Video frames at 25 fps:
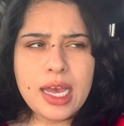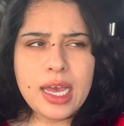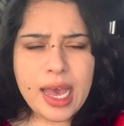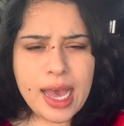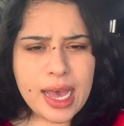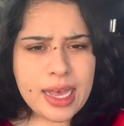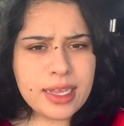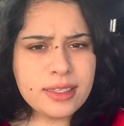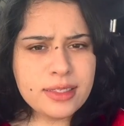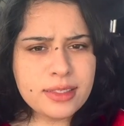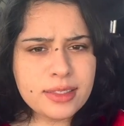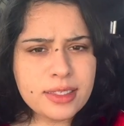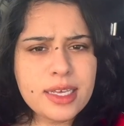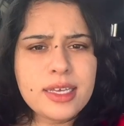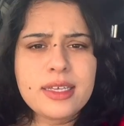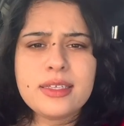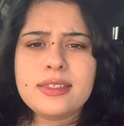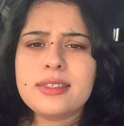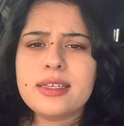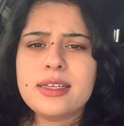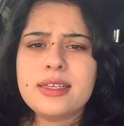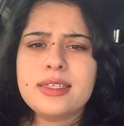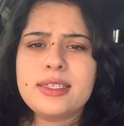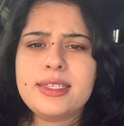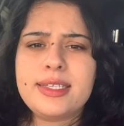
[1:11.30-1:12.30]
S
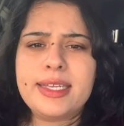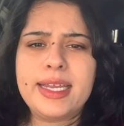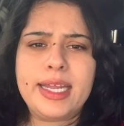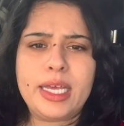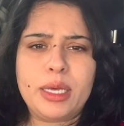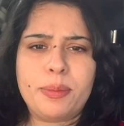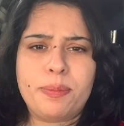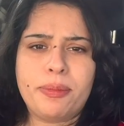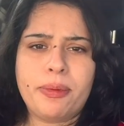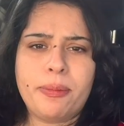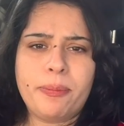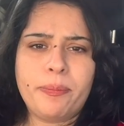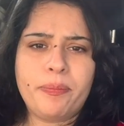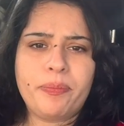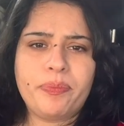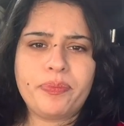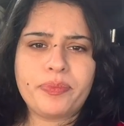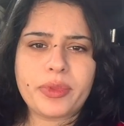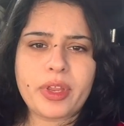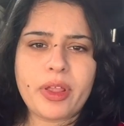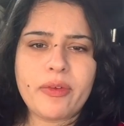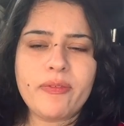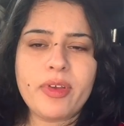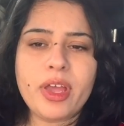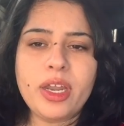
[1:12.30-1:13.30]
is sleep.
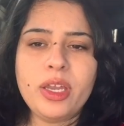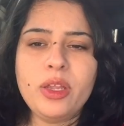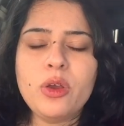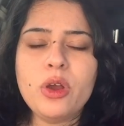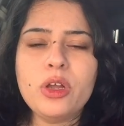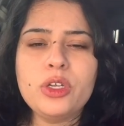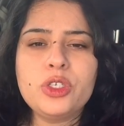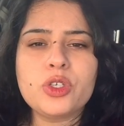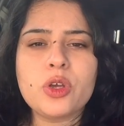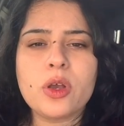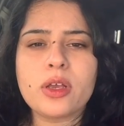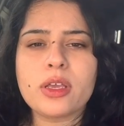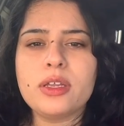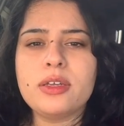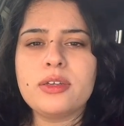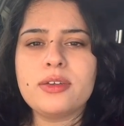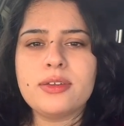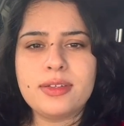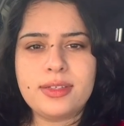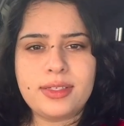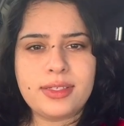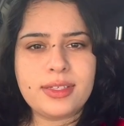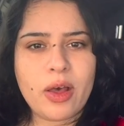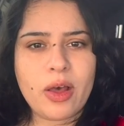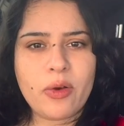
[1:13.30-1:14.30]
When you're talking
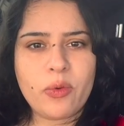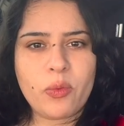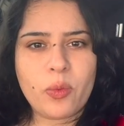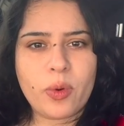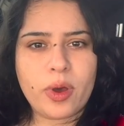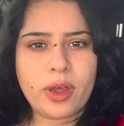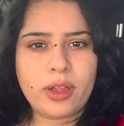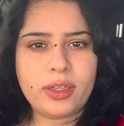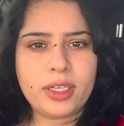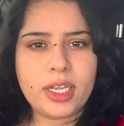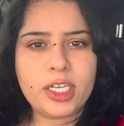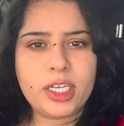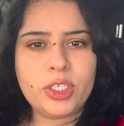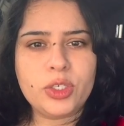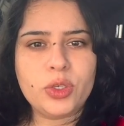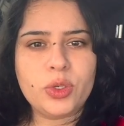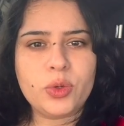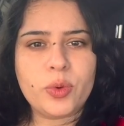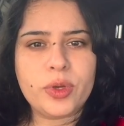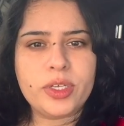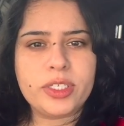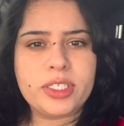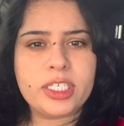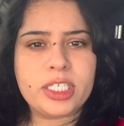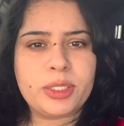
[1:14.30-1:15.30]
to someone that you
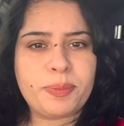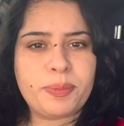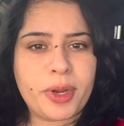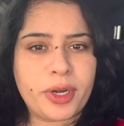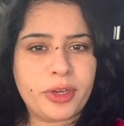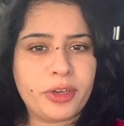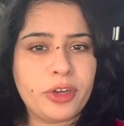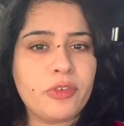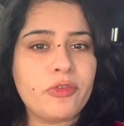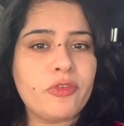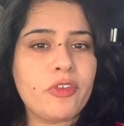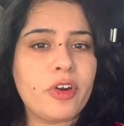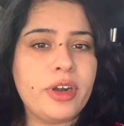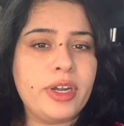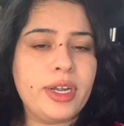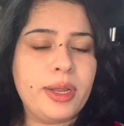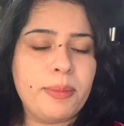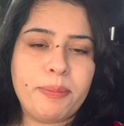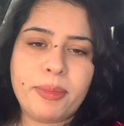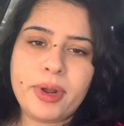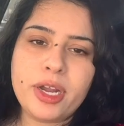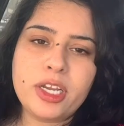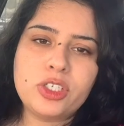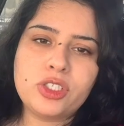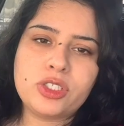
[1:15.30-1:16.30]
know is suspected for
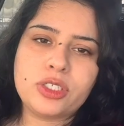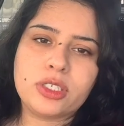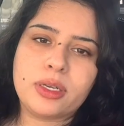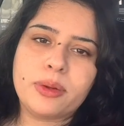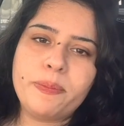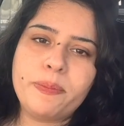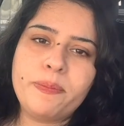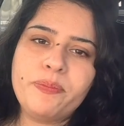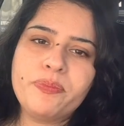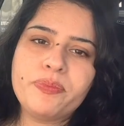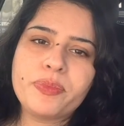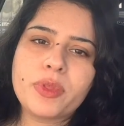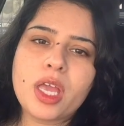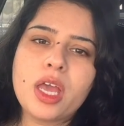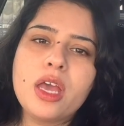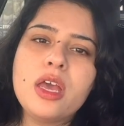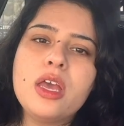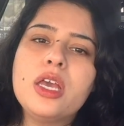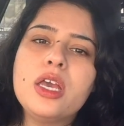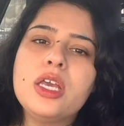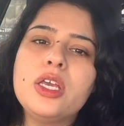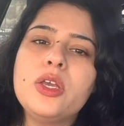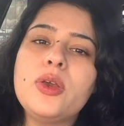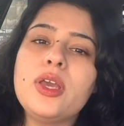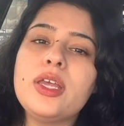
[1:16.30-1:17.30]
depression,
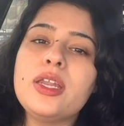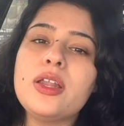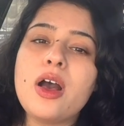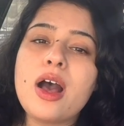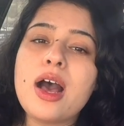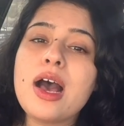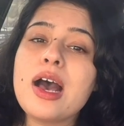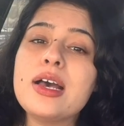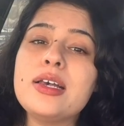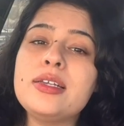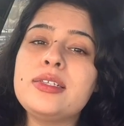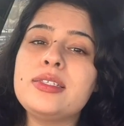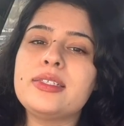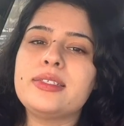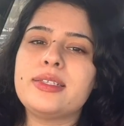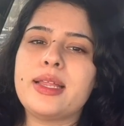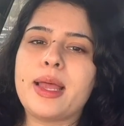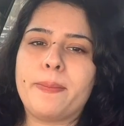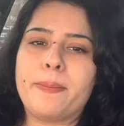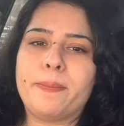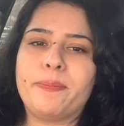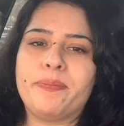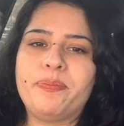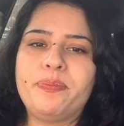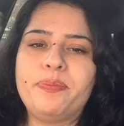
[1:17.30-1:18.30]
you can ask
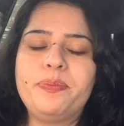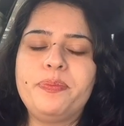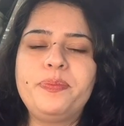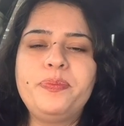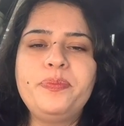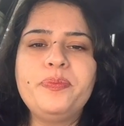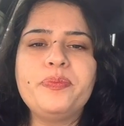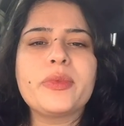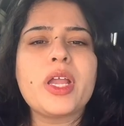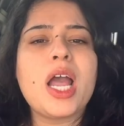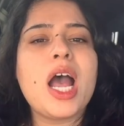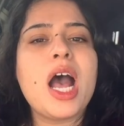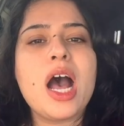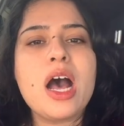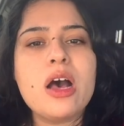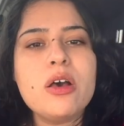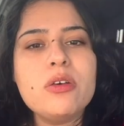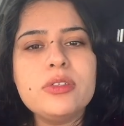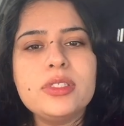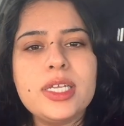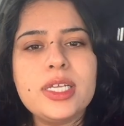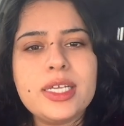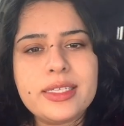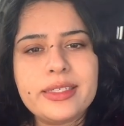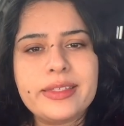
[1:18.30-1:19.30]
them
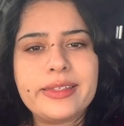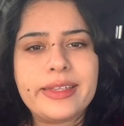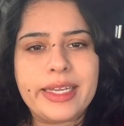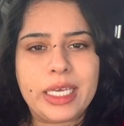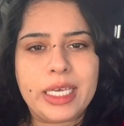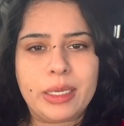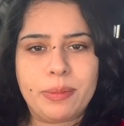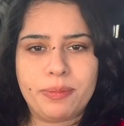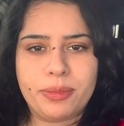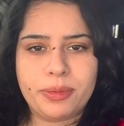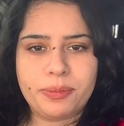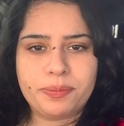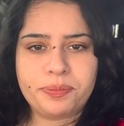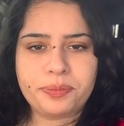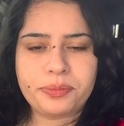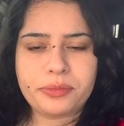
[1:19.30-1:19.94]
how's their sleep.